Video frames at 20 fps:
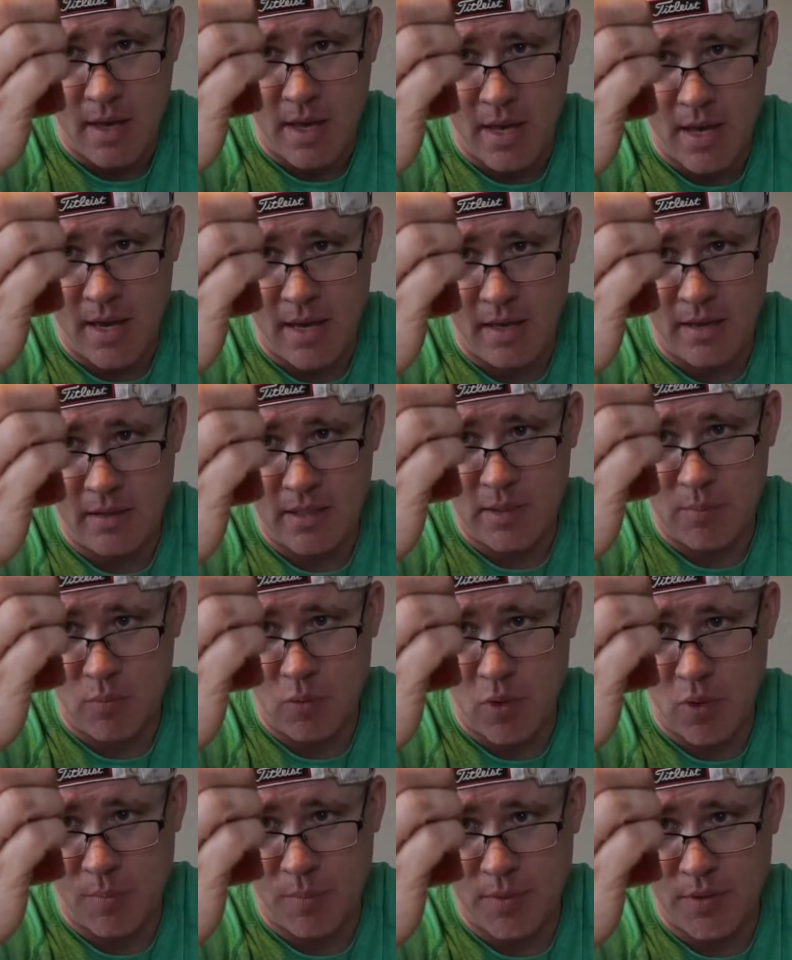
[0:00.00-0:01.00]
and some
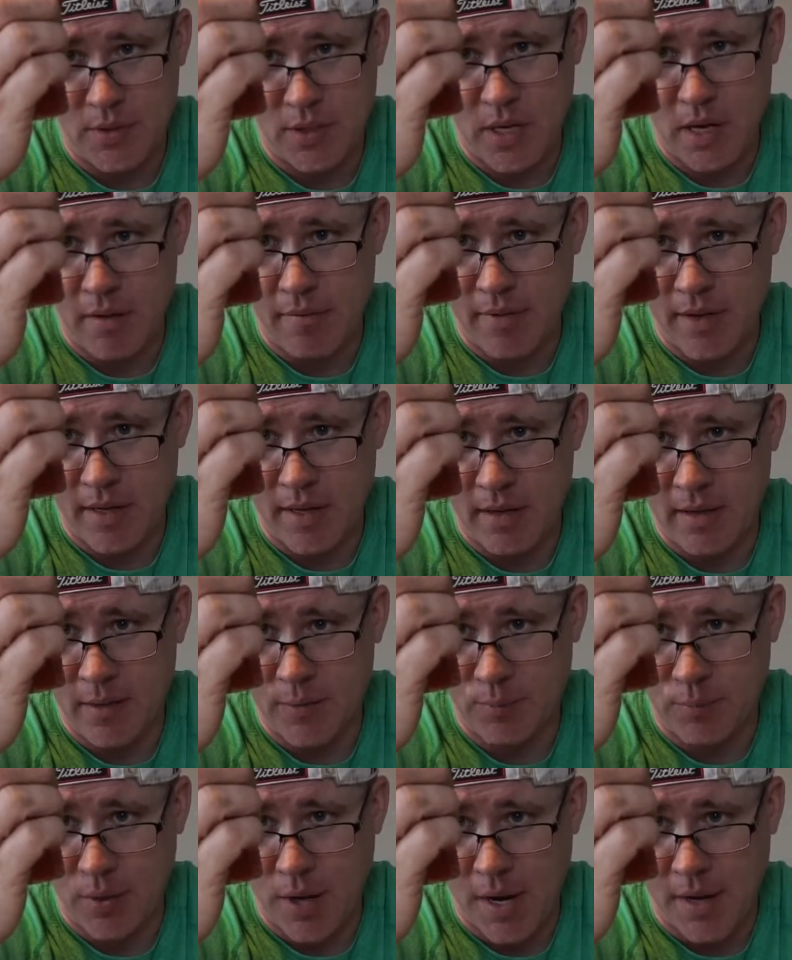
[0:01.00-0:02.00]
more
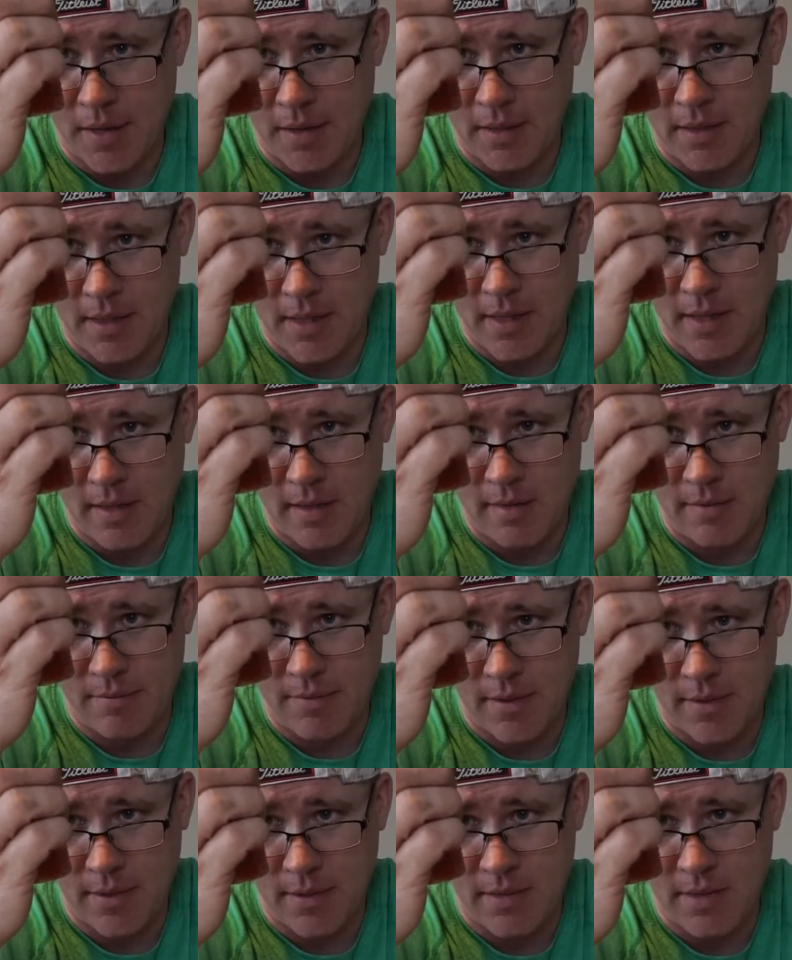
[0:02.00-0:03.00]
preservatives, product
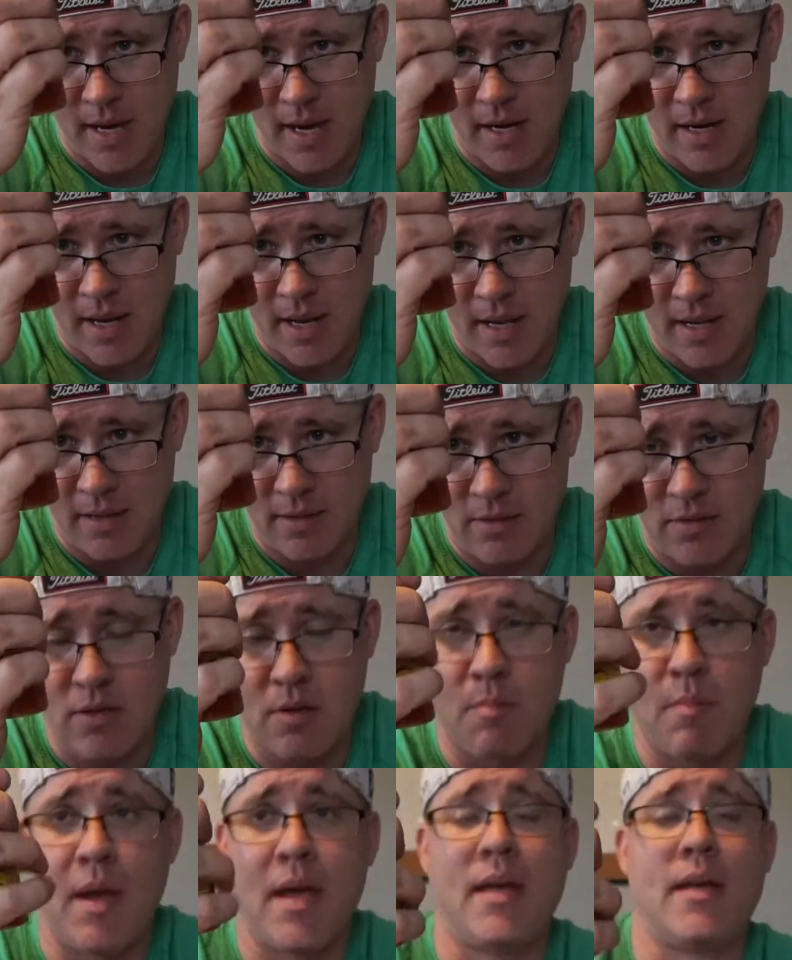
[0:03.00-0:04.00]
of St. Anne's,
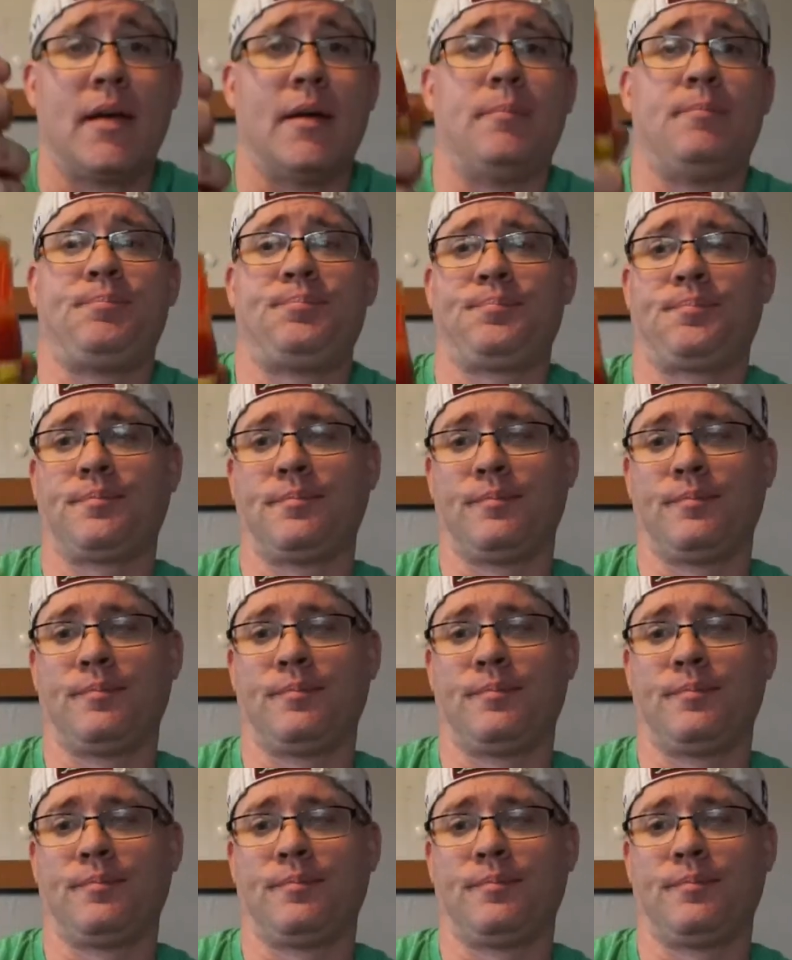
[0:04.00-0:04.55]
Jamaica.